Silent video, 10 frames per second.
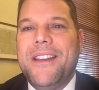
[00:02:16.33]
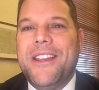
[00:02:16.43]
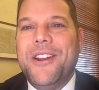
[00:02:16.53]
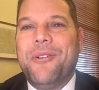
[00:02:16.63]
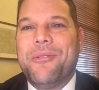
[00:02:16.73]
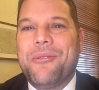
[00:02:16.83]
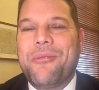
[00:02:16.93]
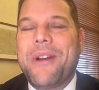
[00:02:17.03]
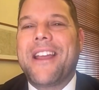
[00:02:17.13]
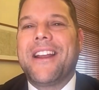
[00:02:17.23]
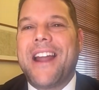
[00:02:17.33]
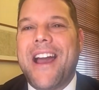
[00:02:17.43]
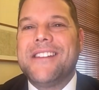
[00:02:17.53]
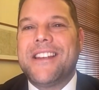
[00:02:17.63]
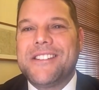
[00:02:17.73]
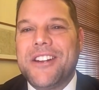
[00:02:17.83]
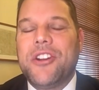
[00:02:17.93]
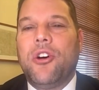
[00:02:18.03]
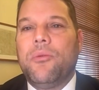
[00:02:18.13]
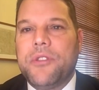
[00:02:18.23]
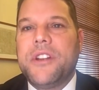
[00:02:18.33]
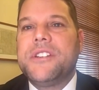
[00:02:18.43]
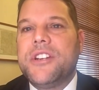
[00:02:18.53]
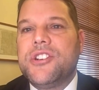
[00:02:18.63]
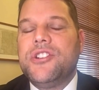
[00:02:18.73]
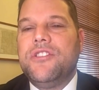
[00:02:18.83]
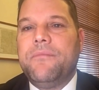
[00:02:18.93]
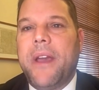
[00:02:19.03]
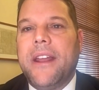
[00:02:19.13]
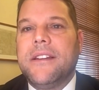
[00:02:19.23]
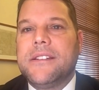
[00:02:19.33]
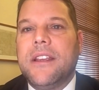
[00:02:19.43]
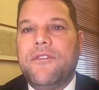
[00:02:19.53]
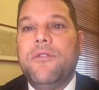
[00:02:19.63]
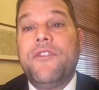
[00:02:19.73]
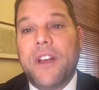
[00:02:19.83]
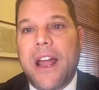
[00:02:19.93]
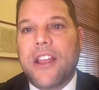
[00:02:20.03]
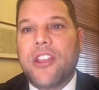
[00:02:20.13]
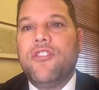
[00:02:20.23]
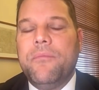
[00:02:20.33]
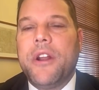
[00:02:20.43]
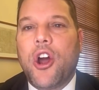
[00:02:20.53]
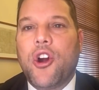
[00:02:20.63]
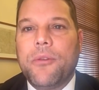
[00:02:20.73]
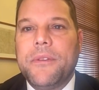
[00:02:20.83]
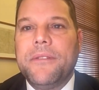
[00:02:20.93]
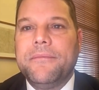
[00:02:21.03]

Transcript: you know, recognize as an adult the decisions you've made and see if you feel like you've been harmed.